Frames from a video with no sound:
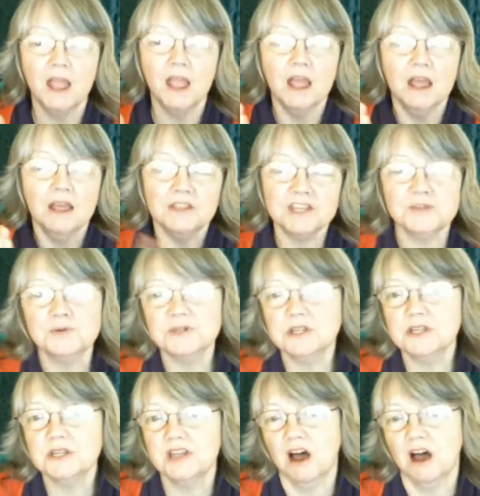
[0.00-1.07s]
this was at a
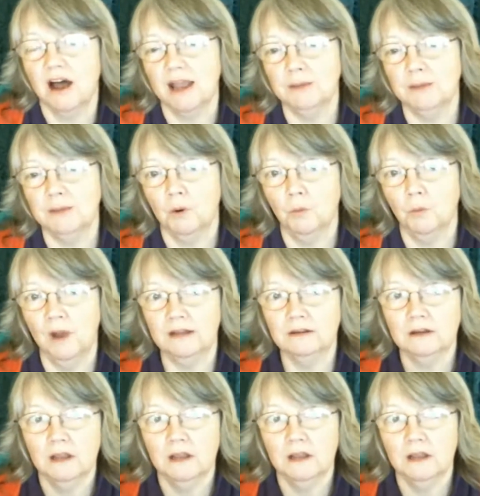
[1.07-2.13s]
time when
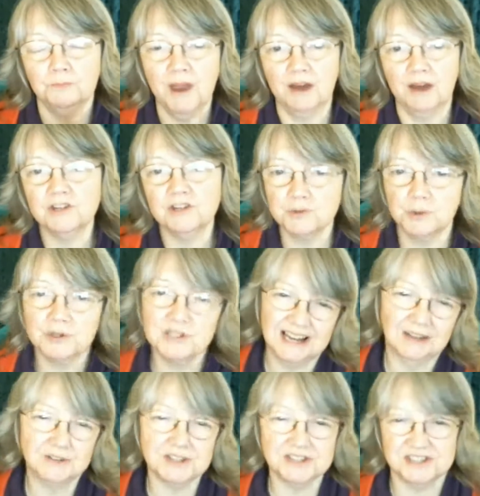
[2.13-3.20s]
parents weren't
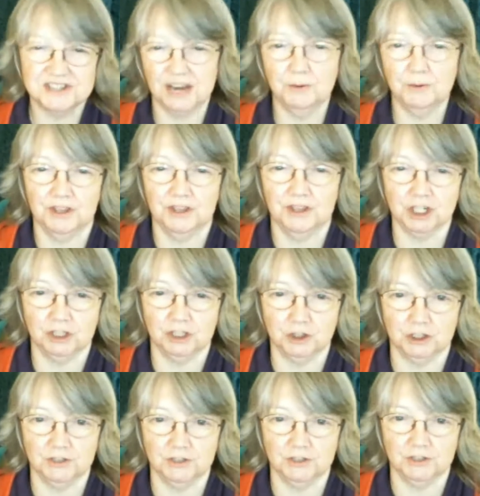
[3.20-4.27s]
allowed to stay with their children
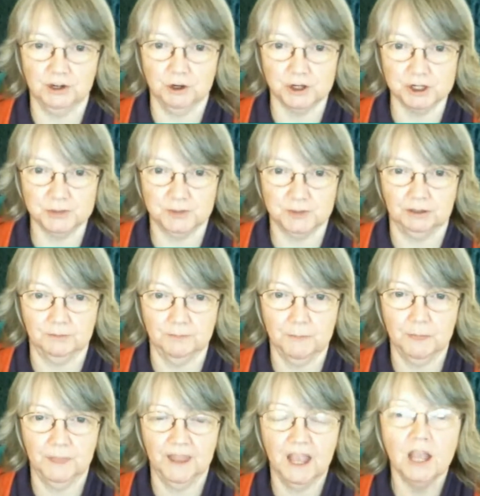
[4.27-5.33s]
in hospital.
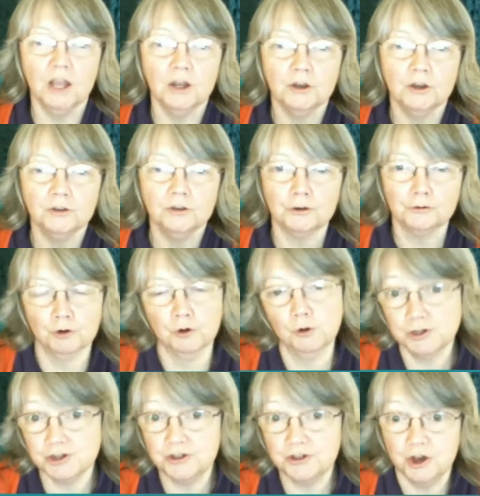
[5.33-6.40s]
The rules
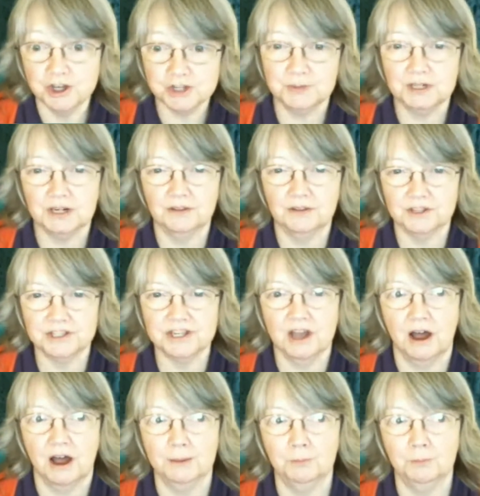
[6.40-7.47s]
of the hospital at the
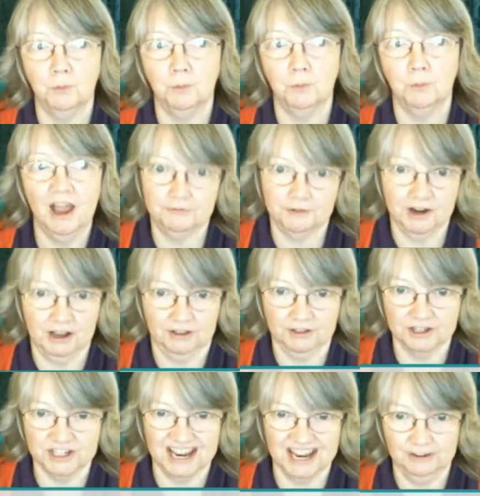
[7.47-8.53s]
time were every other
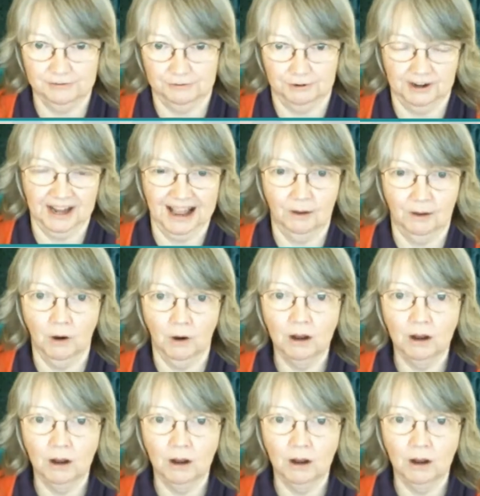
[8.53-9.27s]
day for an hour.